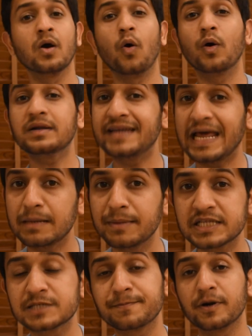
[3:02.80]
or 10
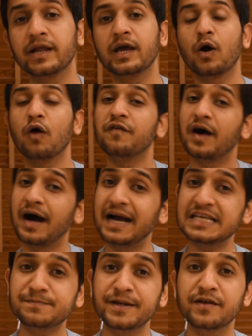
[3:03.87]
minutes per day of
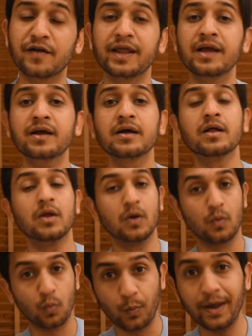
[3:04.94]
high-speed running
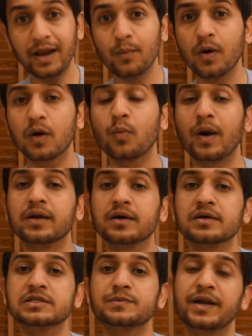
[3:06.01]
will work
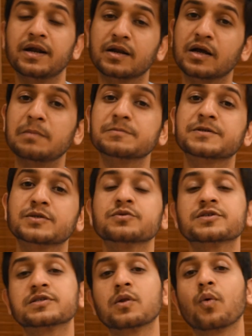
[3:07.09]
wonders when it comes to
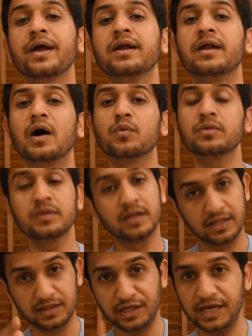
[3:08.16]
slowing down
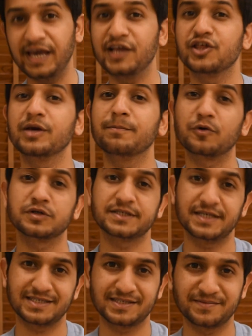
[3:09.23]
the aging
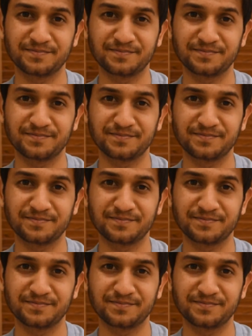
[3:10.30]
process.